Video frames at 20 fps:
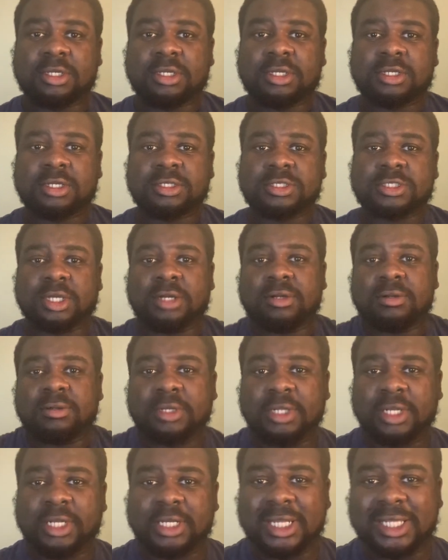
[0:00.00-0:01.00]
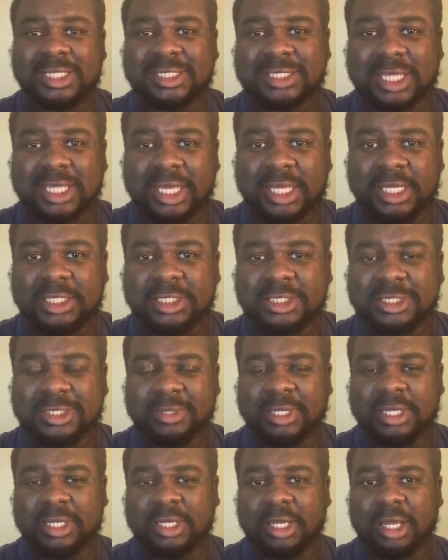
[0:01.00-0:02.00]
So, let's get into
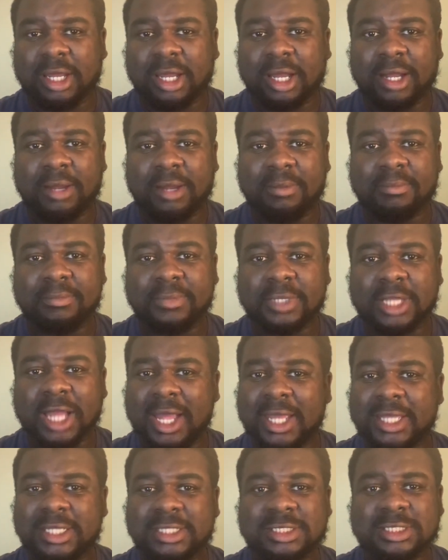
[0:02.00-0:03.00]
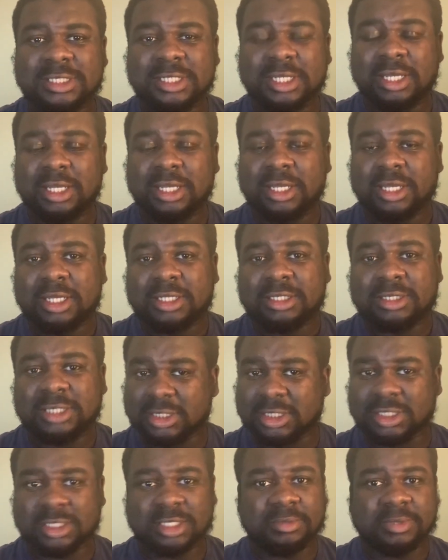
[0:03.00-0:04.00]
it. Guys,
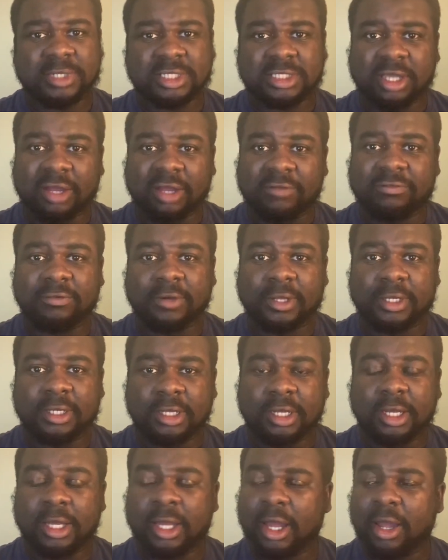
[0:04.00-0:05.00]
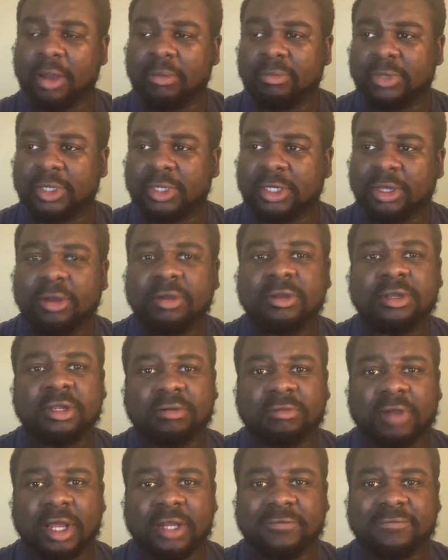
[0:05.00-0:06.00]
this is going to be a tough one. We know the
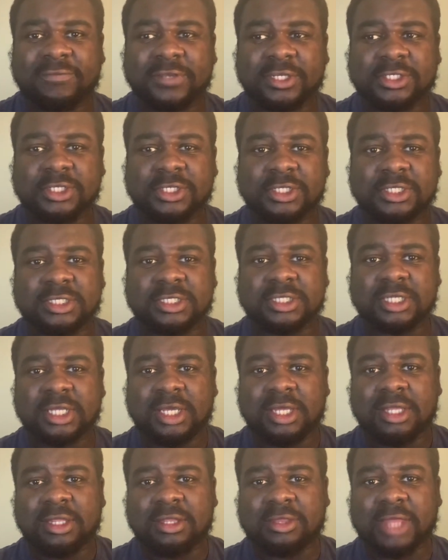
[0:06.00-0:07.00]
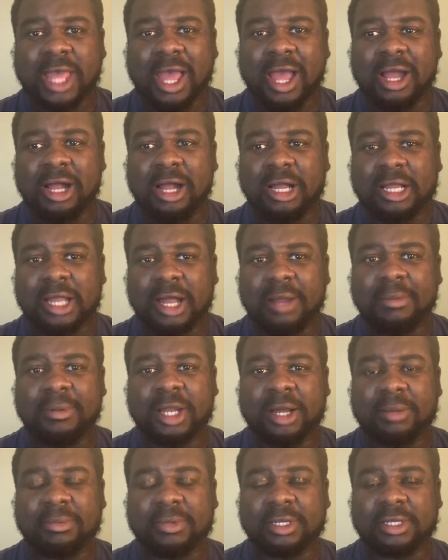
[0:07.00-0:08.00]
run of fixtures that are coming
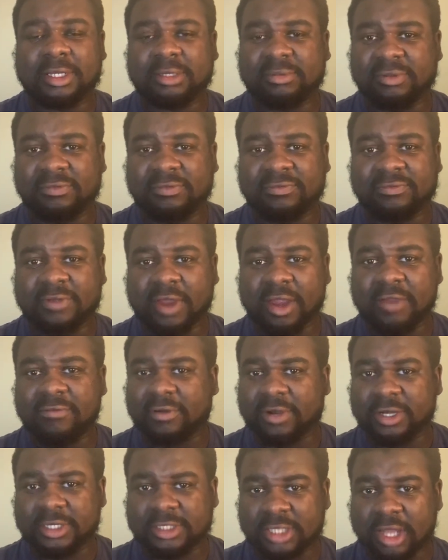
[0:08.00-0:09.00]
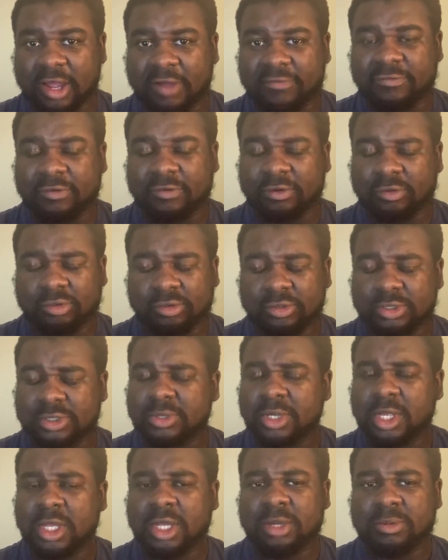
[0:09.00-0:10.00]
up are going to be very, very tough. Of course,
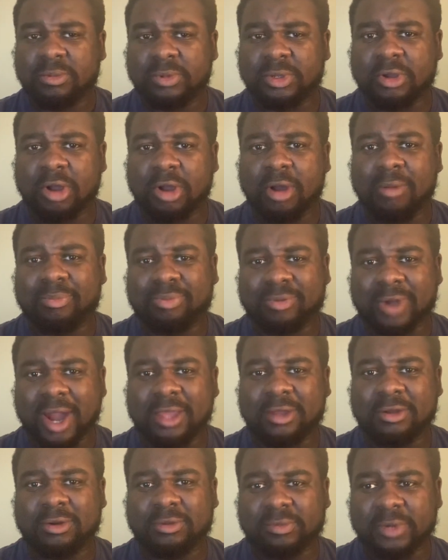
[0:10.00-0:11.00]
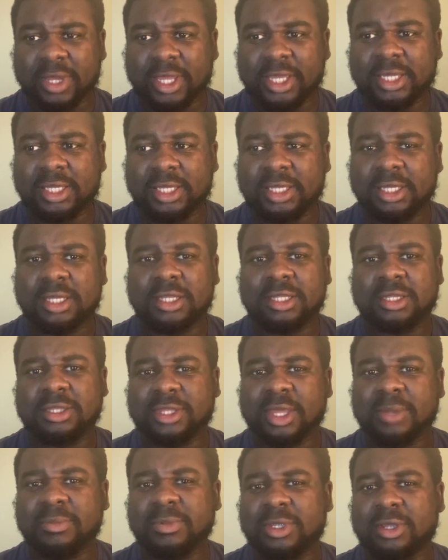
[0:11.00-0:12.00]
we've got Brighton away,
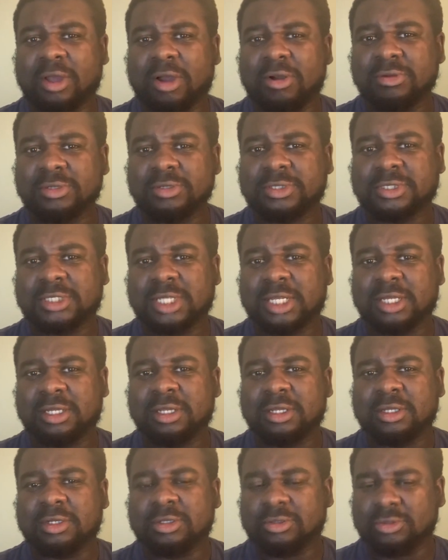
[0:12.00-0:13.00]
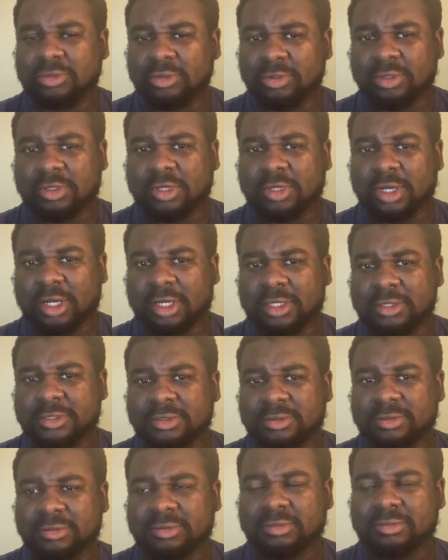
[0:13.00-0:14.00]
then we're hosting
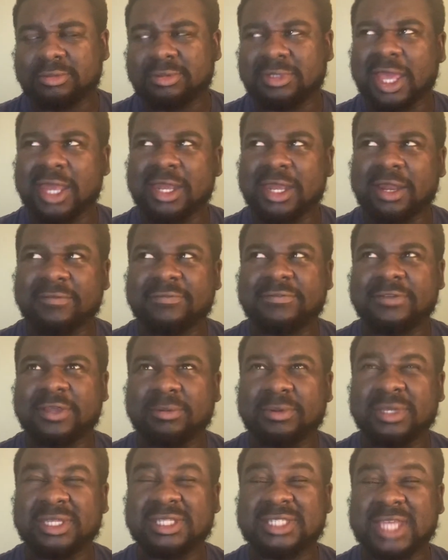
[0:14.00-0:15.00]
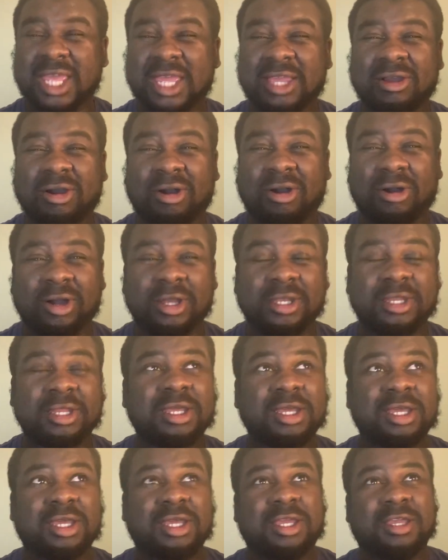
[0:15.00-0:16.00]
Newcastle, then I think we take on,
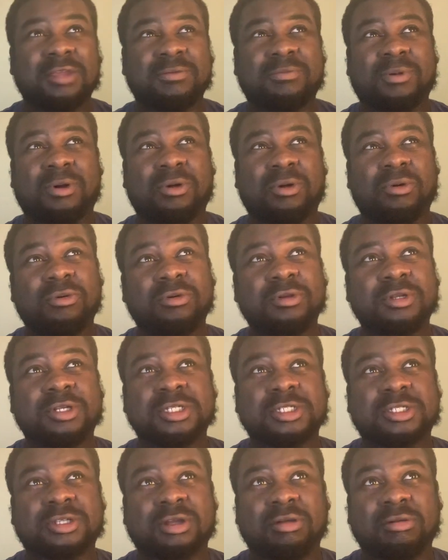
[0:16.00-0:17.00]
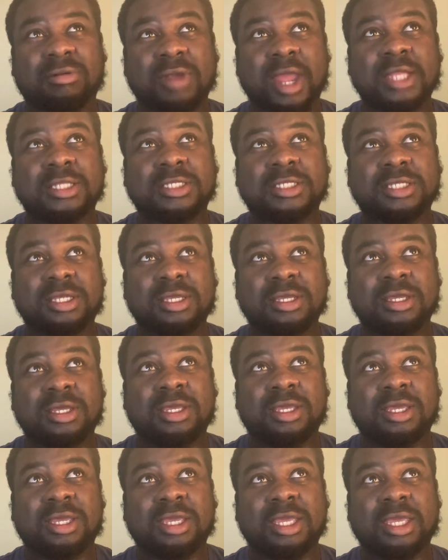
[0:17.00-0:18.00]
if order is correct,
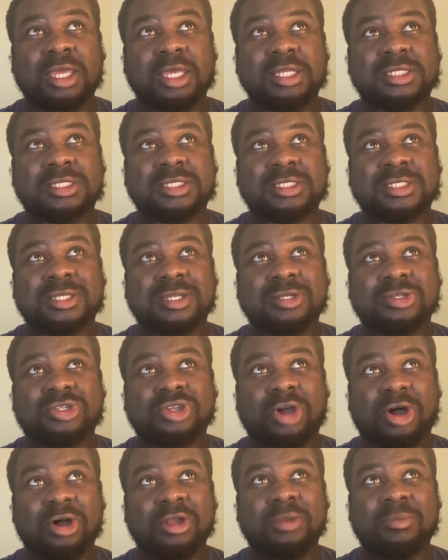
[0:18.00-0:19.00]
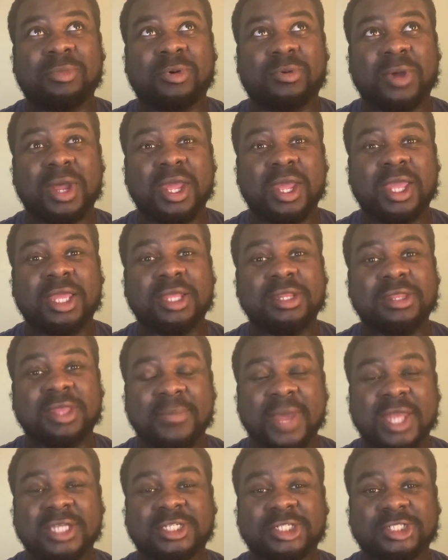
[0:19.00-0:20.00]
it's Tottenham away, then
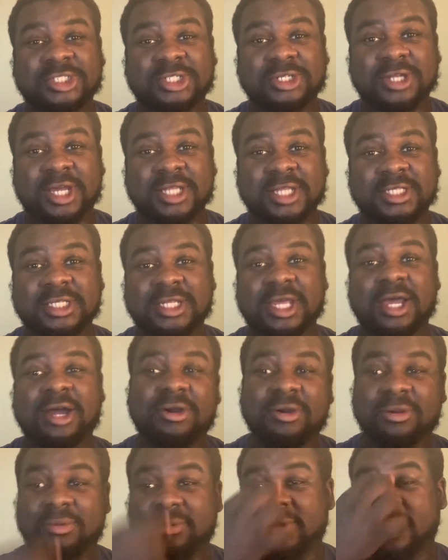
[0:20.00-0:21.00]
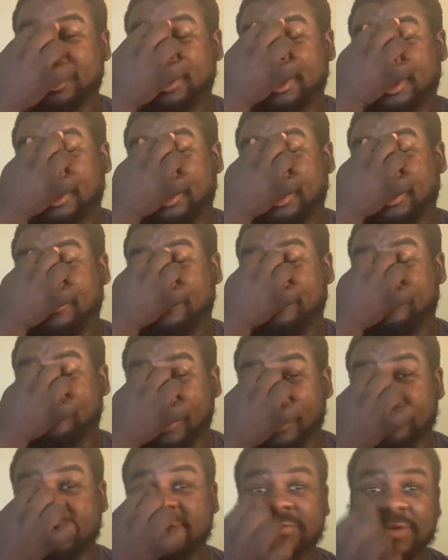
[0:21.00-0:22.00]
Manchester United at home.
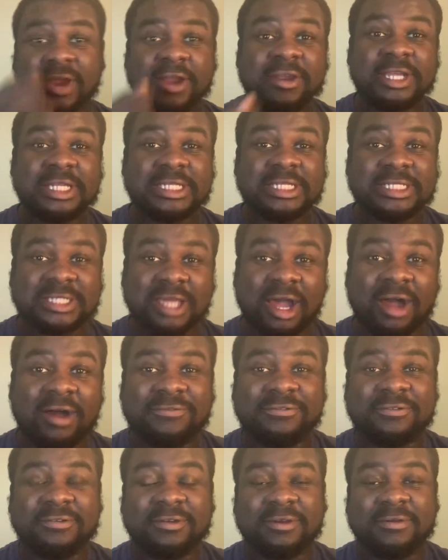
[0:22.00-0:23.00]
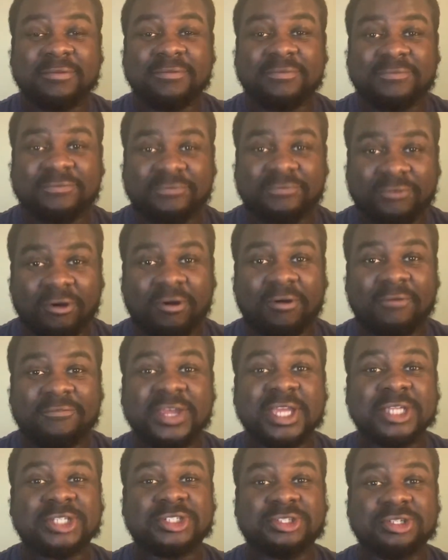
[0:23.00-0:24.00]
Very, very tough four
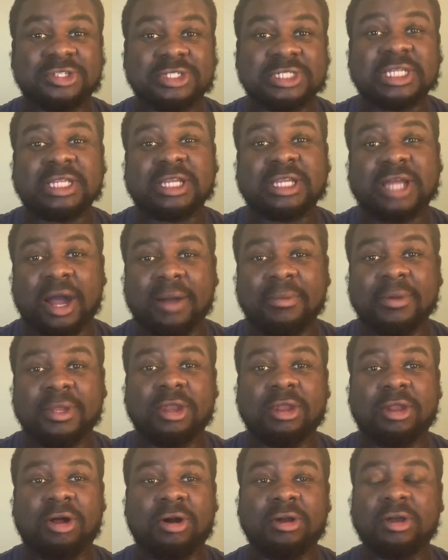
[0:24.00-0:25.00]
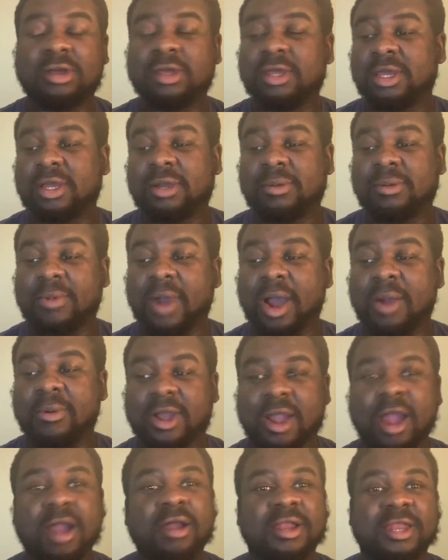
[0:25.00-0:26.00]
fixtures coming along while we're
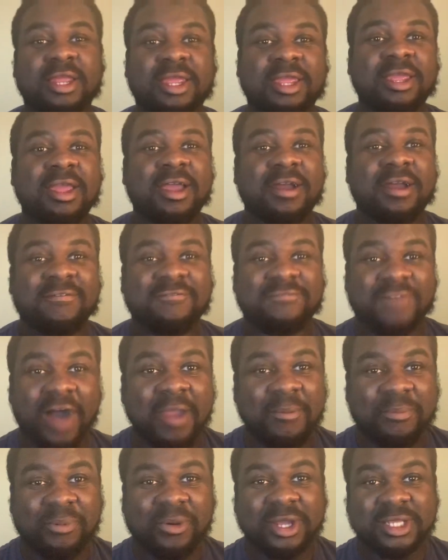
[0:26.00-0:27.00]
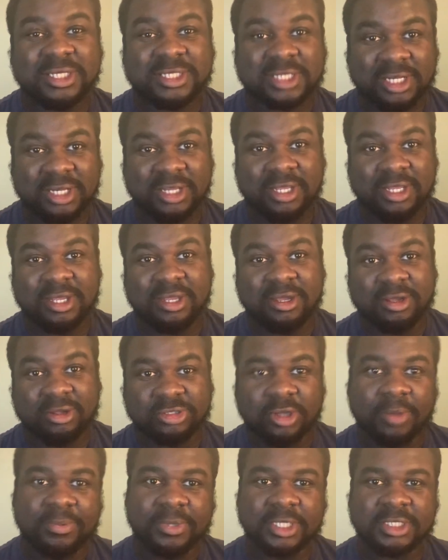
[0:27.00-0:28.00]
currently 5 points clear,
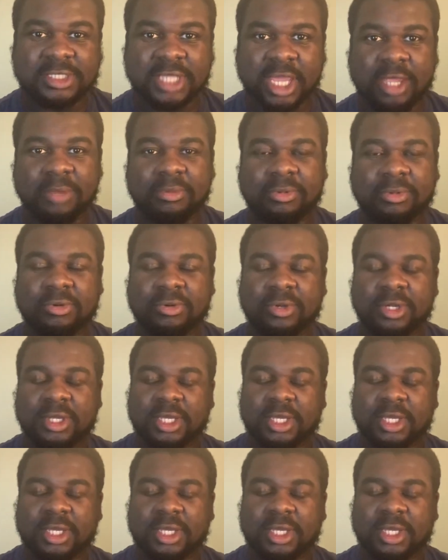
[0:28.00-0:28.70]
top of the table.